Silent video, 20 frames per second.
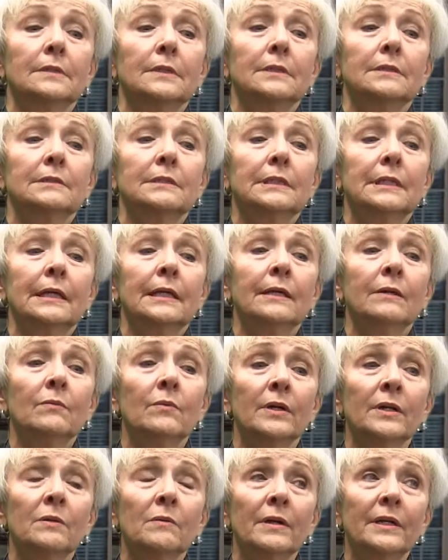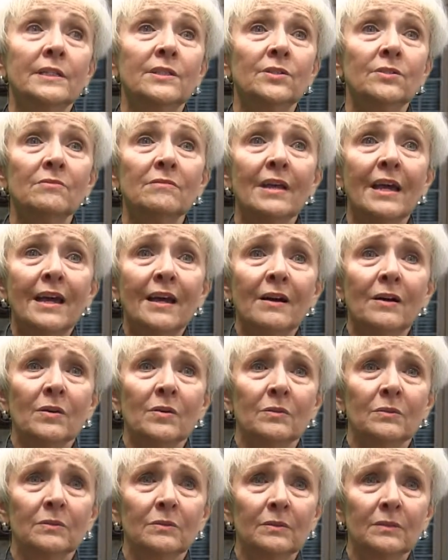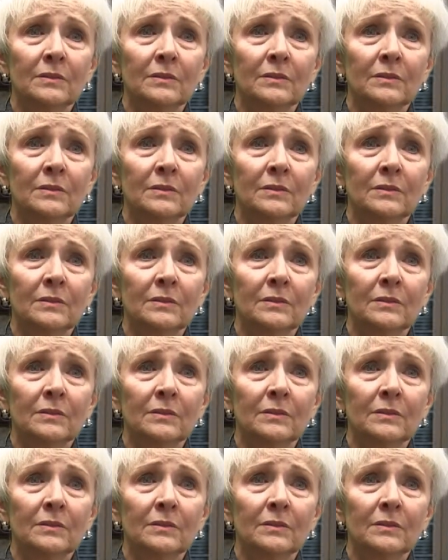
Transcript: Okay, what do I do now?